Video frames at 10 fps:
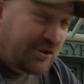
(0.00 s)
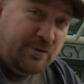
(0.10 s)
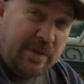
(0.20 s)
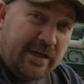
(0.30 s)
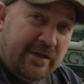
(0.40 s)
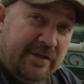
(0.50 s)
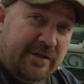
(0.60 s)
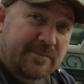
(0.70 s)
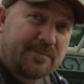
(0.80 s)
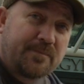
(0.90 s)
your
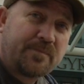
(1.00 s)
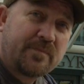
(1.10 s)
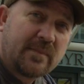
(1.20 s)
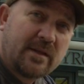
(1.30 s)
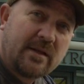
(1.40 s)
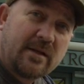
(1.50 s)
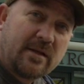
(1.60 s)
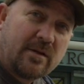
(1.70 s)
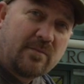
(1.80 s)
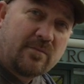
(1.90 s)
humanity.
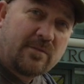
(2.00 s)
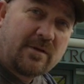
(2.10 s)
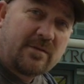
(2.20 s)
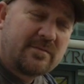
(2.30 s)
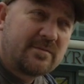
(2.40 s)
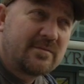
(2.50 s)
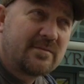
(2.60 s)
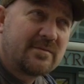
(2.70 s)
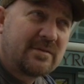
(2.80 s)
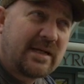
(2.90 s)
Well,
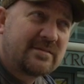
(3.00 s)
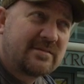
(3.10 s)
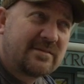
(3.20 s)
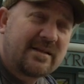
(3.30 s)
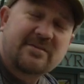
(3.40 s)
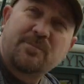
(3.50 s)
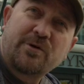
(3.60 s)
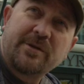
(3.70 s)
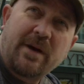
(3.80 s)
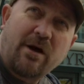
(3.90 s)
that's a
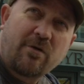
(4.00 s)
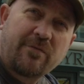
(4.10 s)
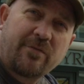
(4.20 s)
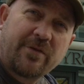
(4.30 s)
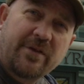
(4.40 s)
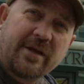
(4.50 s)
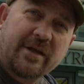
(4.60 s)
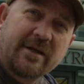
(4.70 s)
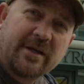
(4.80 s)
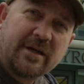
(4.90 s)
pretty powerful
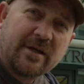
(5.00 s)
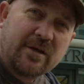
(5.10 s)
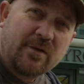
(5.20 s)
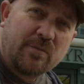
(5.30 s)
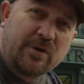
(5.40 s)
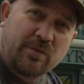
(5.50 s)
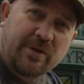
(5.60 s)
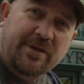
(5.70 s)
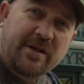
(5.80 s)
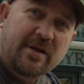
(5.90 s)
thing when you
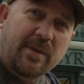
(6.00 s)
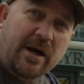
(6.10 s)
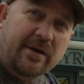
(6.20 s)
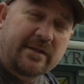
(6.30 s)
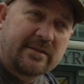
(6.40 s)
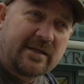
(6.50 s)
really think about it.